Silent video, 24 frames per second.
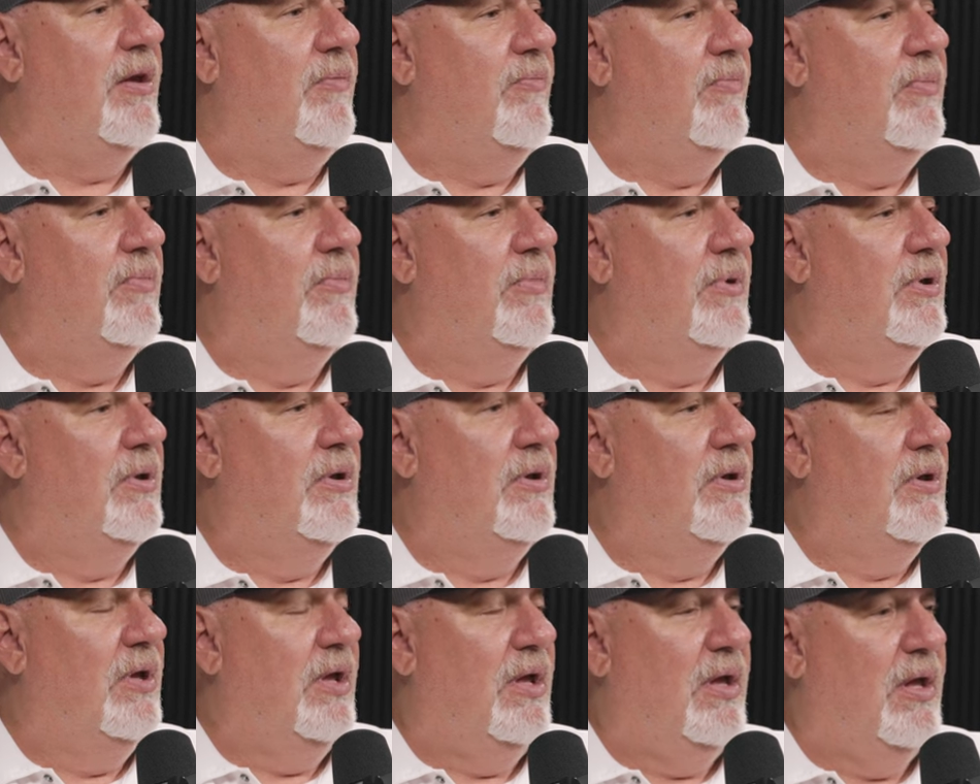him. Yeah,
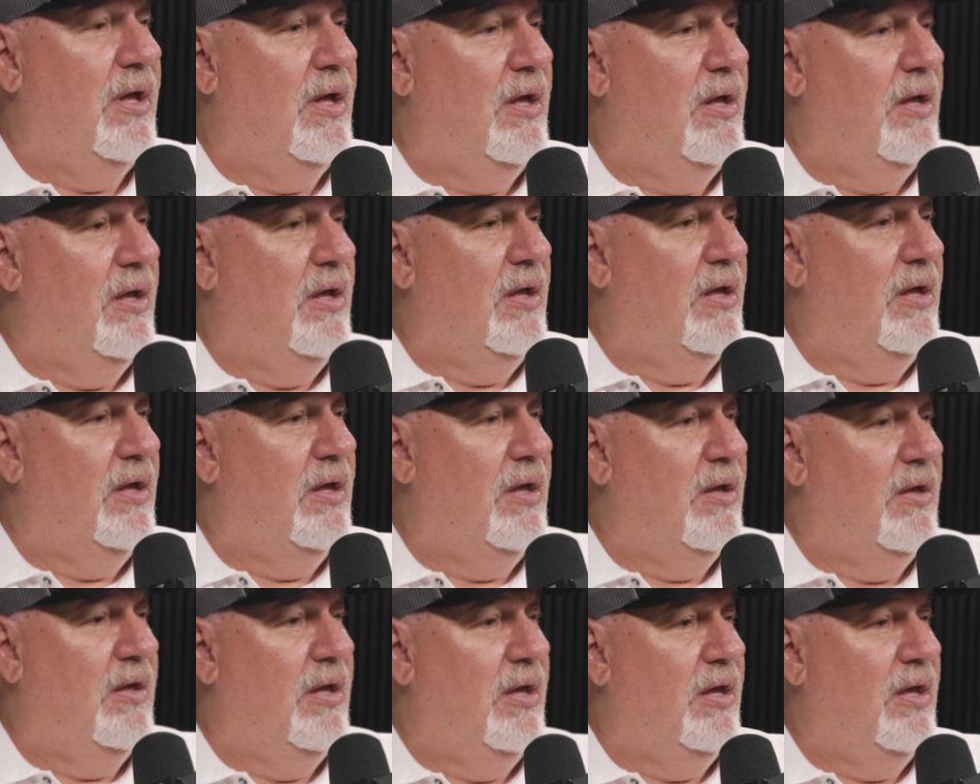
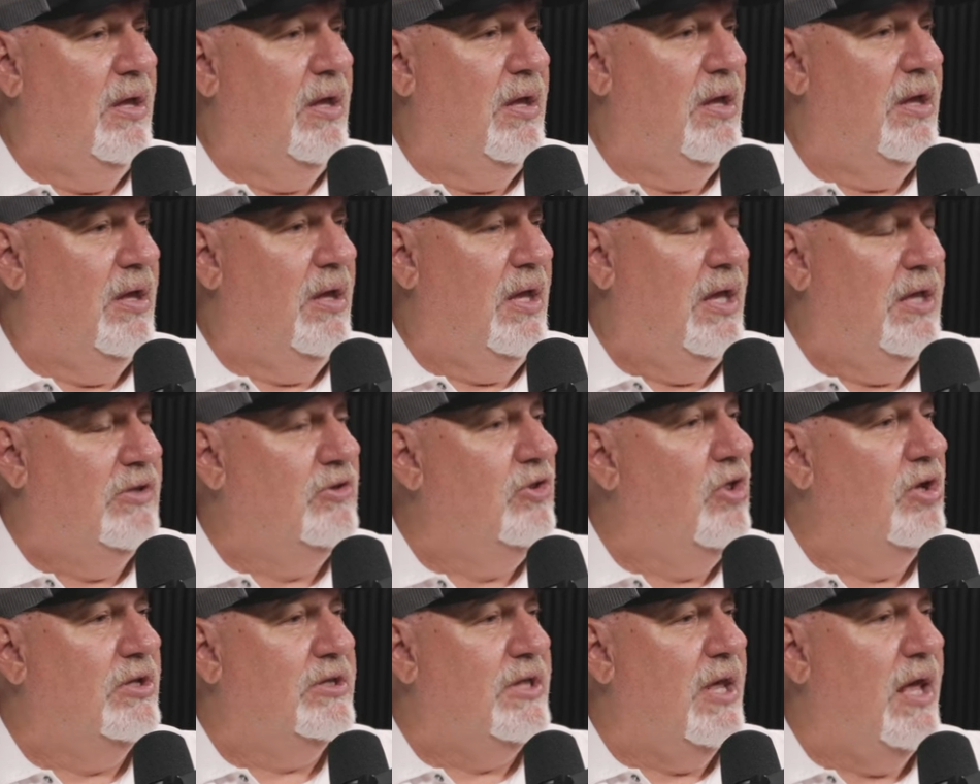interesting. He, he
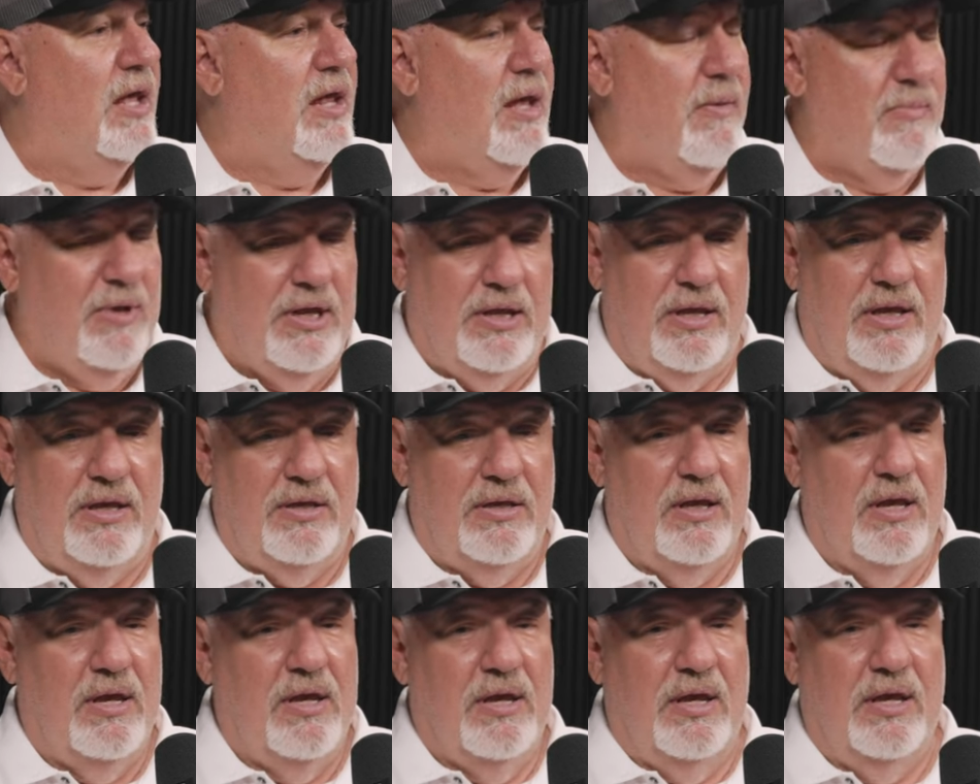looked at. I mean,
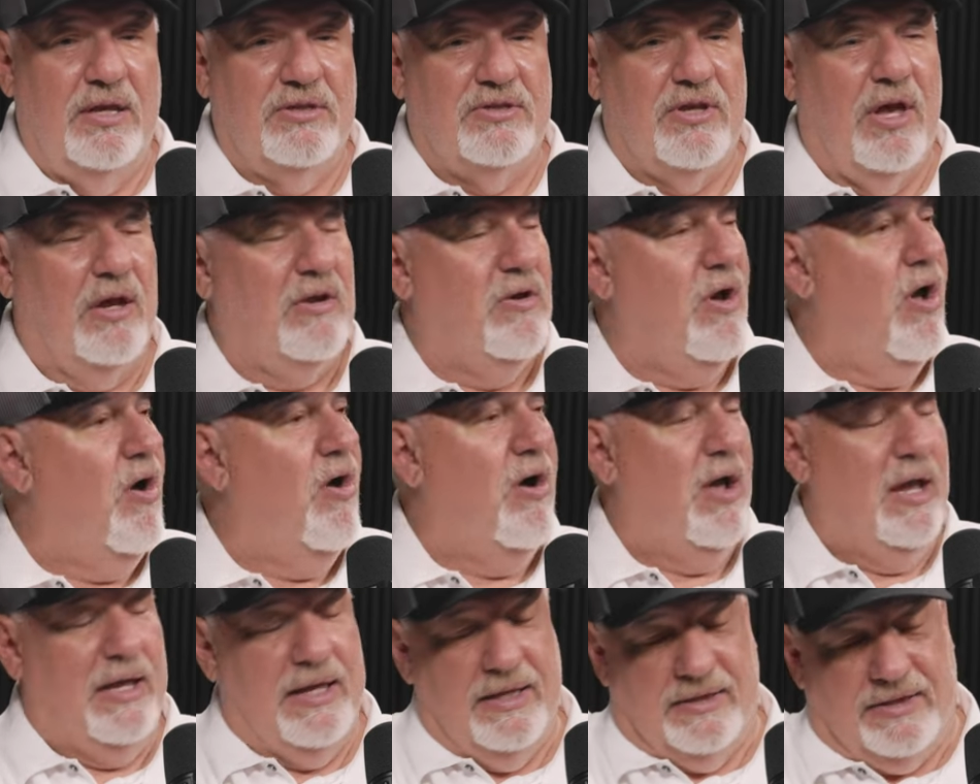he he's like,
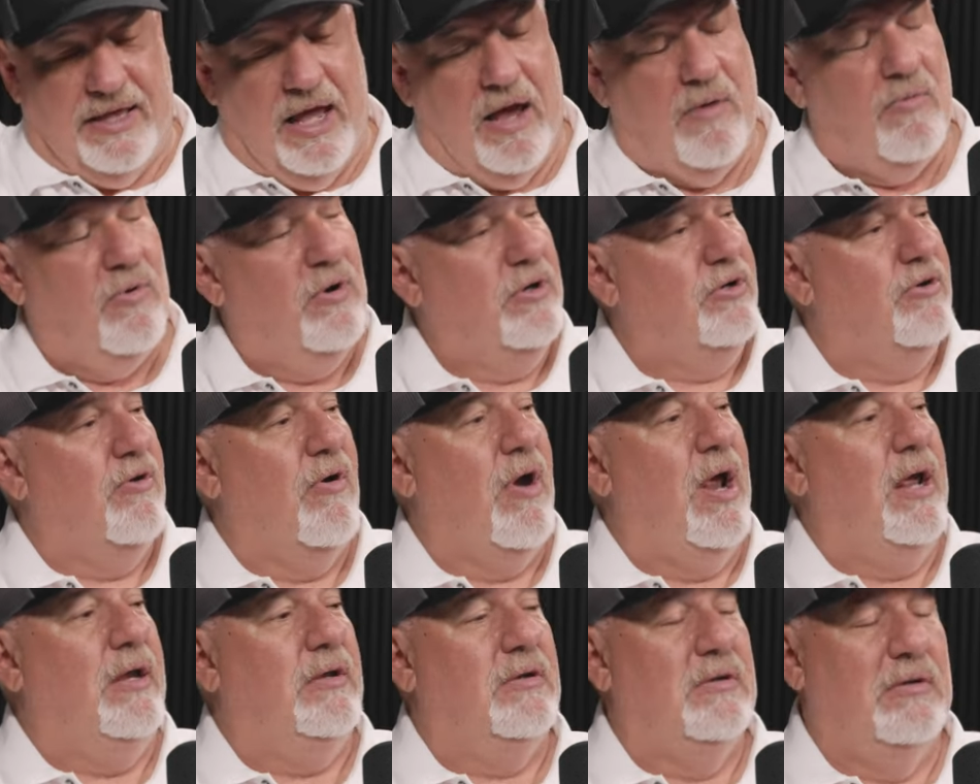oh, I hit that one
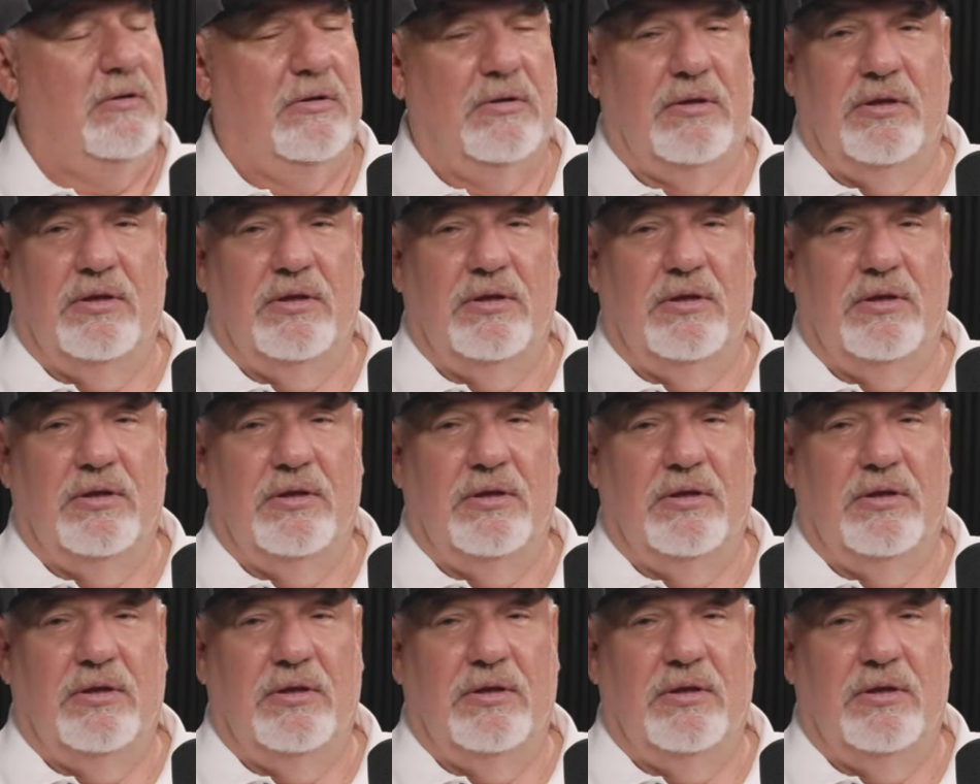great.